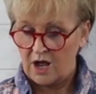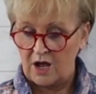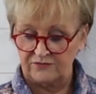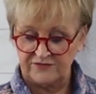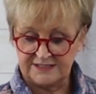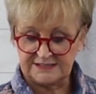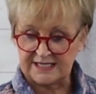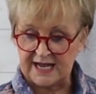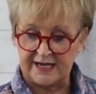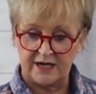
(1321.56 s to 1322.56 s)
on this
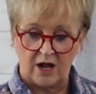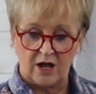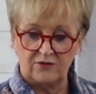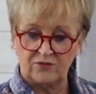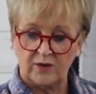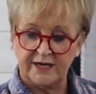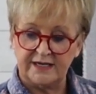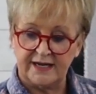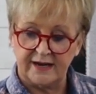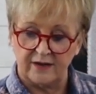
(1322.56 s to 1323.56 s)
side all the way
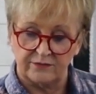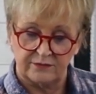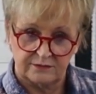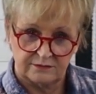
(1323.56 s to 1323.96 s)
down.